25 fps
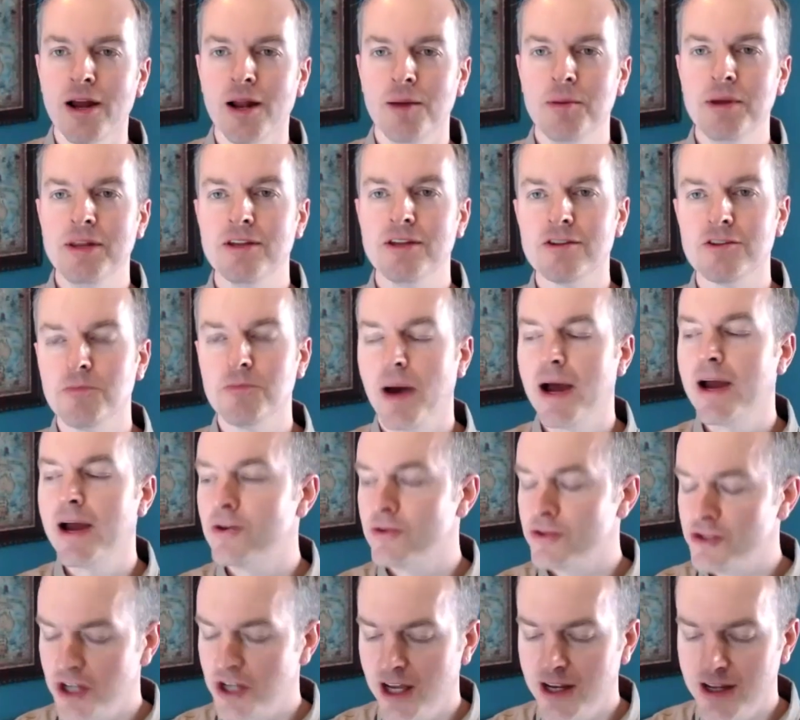I mean, this is my
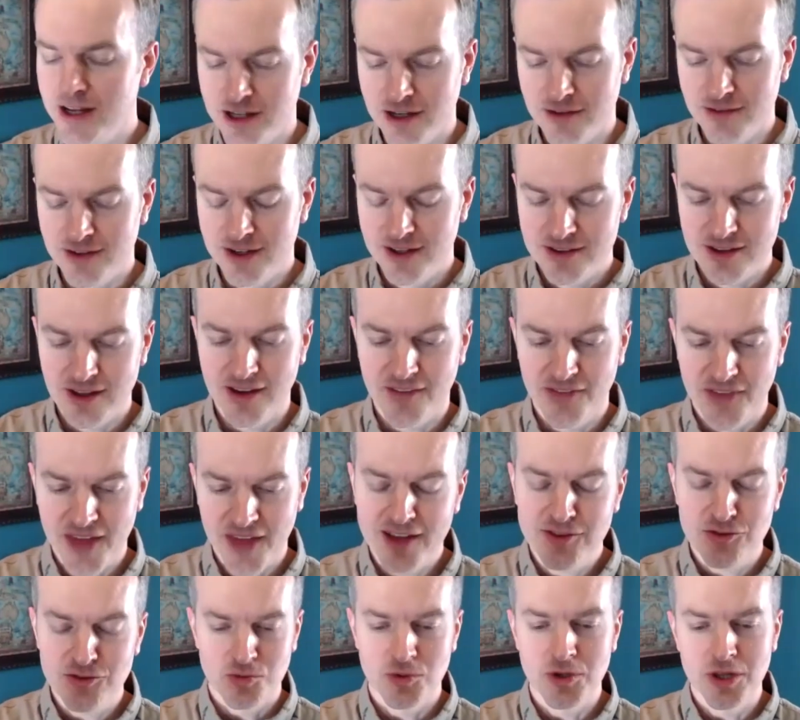understanding of it. It's like,
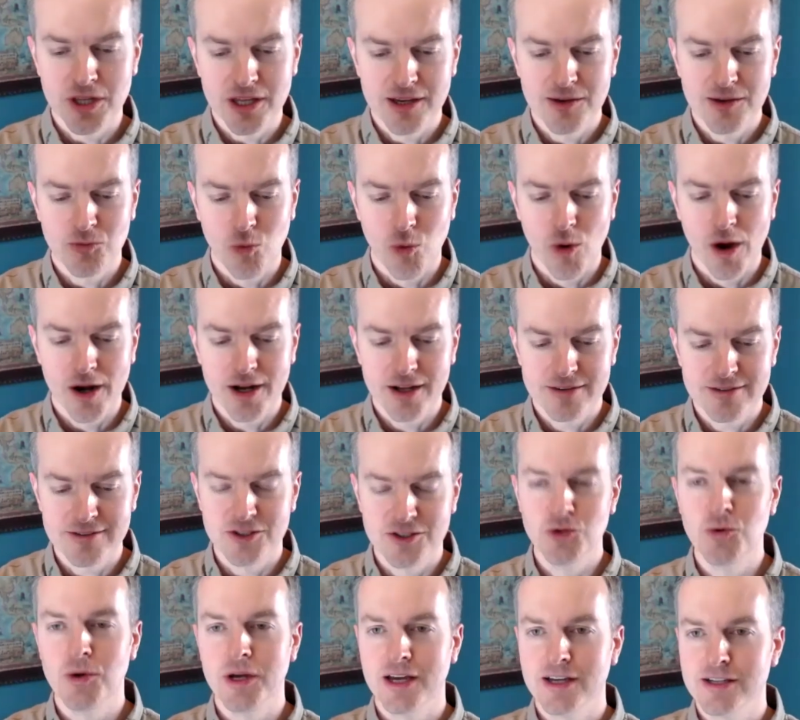that's really what it's
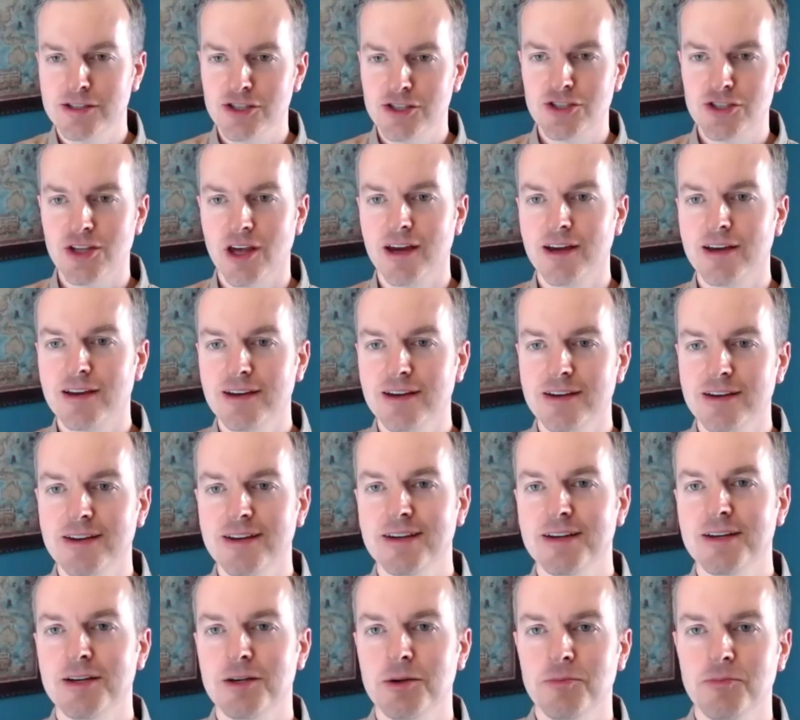doing. It's just like,
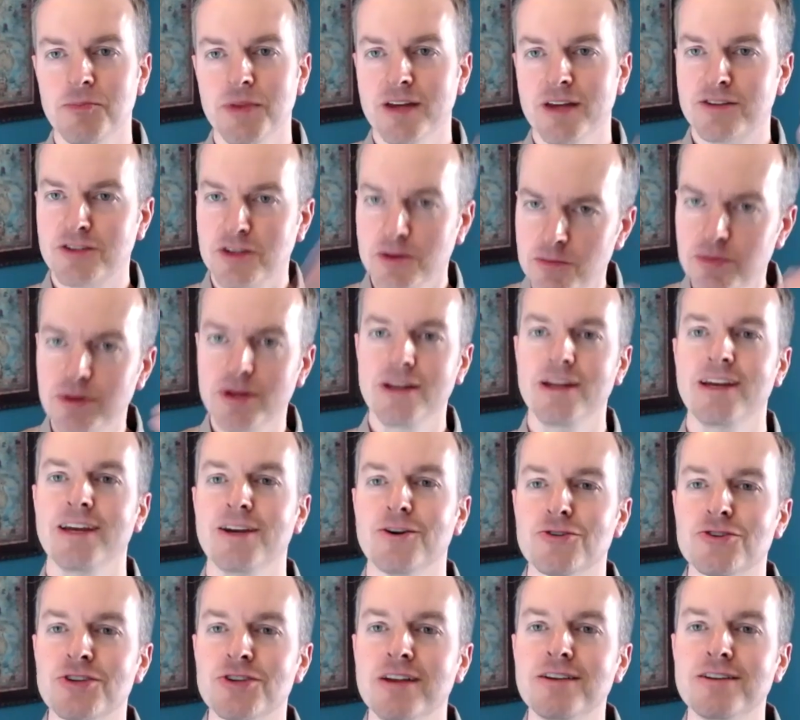it's completing your
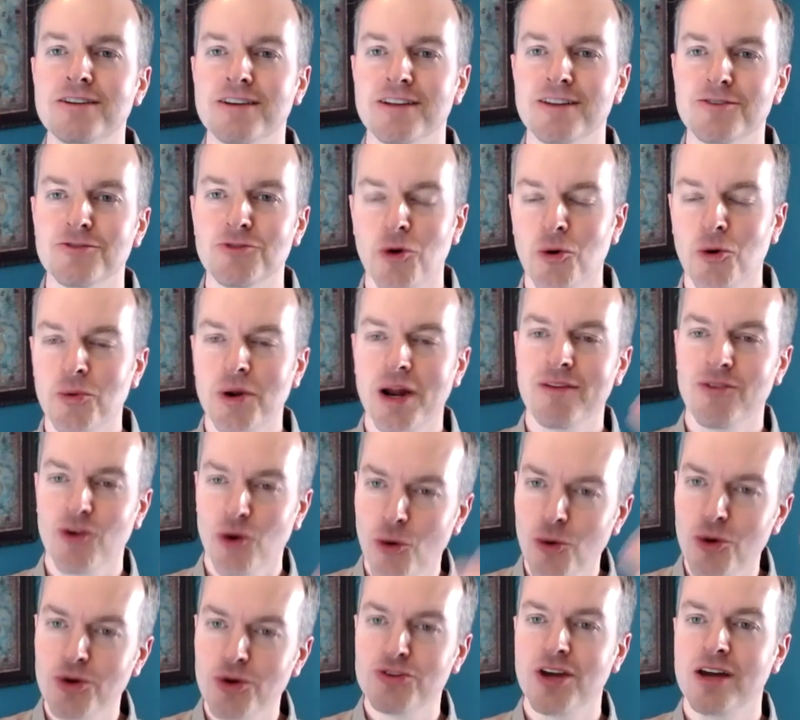sentence or whatever,
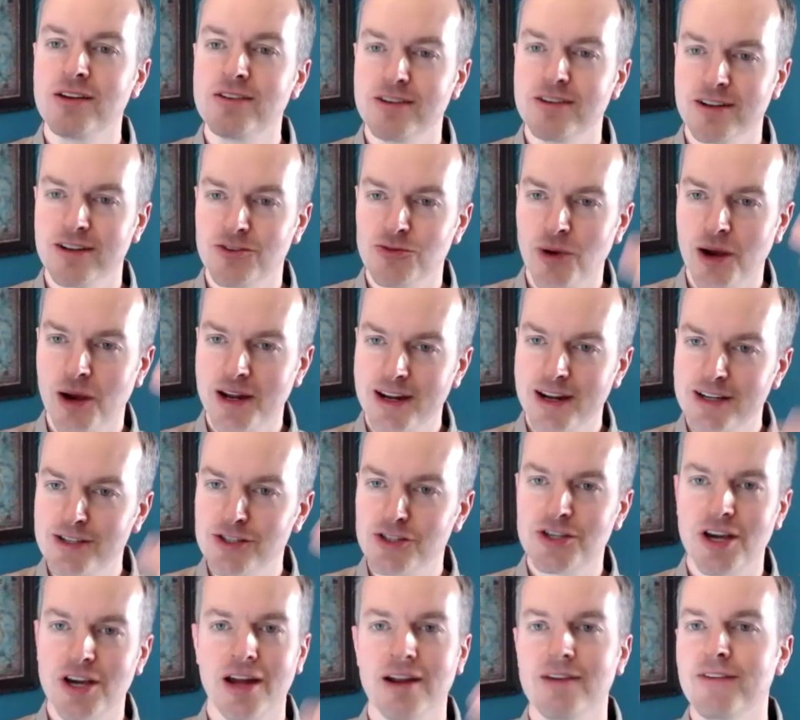or a sentence, right? And it
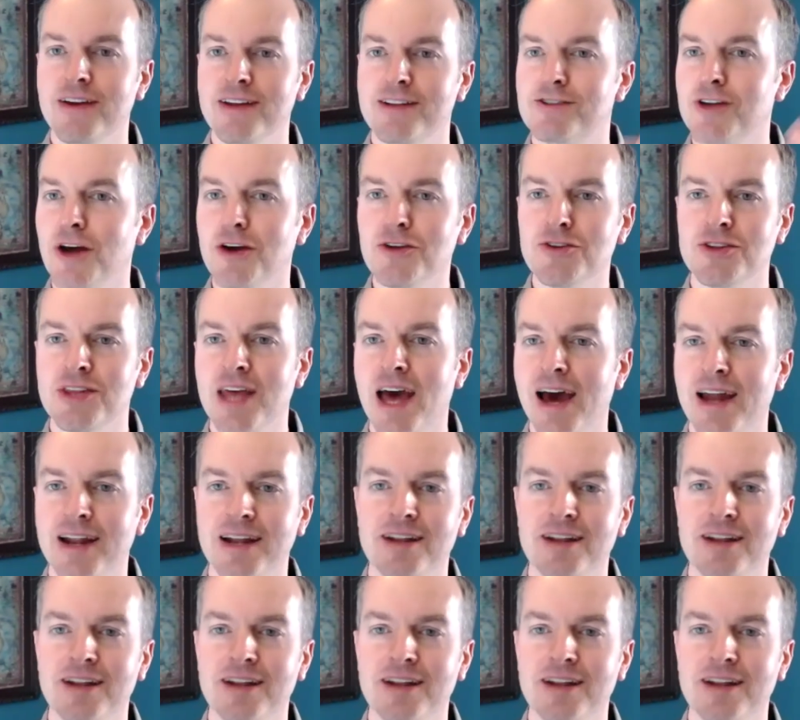just kind of, it does that.